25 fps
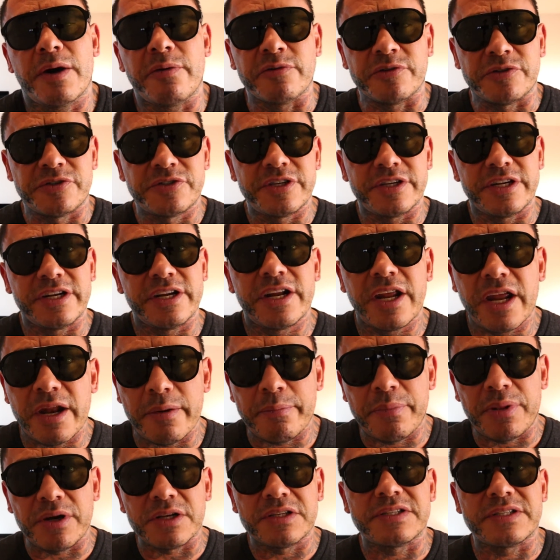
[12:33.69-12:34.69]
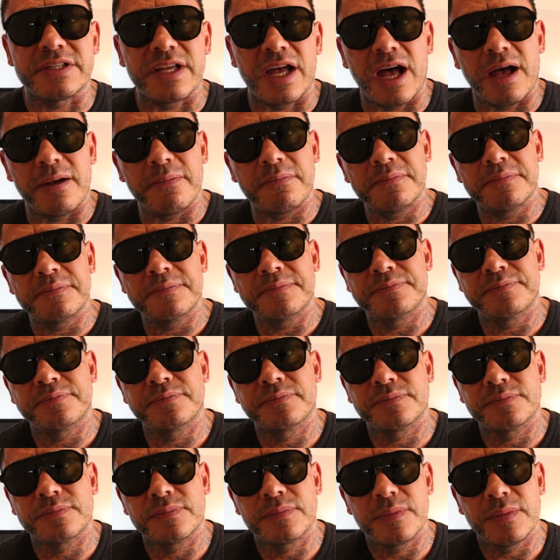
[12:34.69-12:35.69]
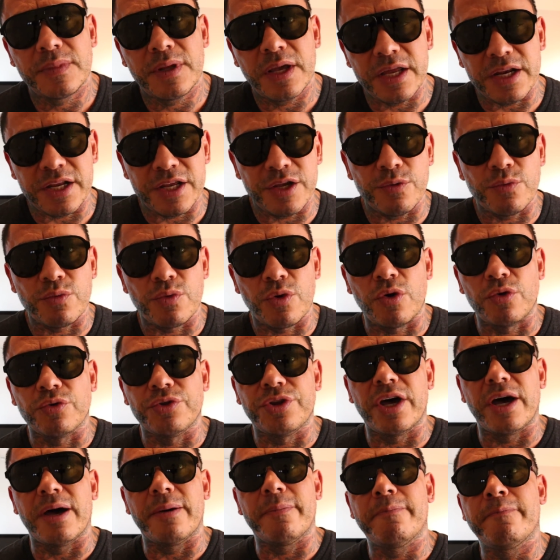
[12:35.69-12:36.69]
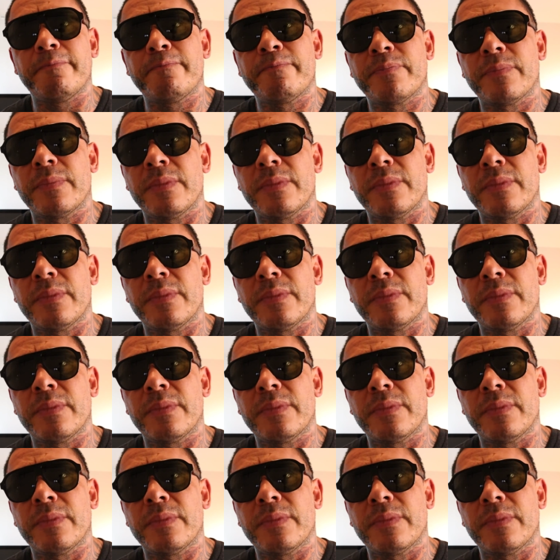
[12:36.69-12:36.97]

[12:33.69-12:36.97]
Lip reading: was sitting at a bus stop and he rolled up.